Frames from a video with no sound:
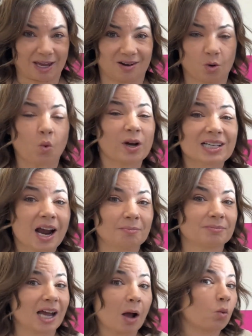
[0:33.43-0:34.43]
One time,
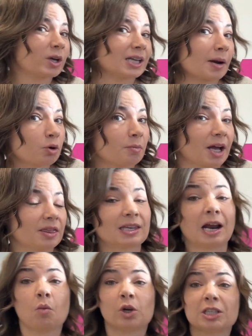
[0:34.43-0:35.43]
not one time per month,
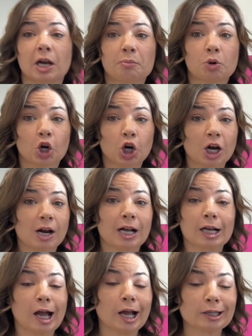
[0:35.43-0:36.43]
not one time per
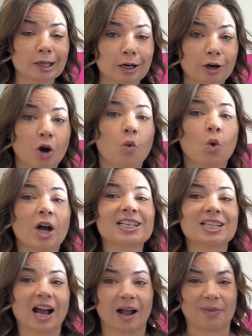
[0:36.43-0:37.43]
uh, year, one
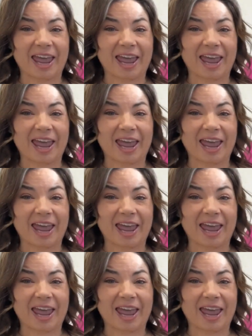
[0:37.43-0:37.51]
time.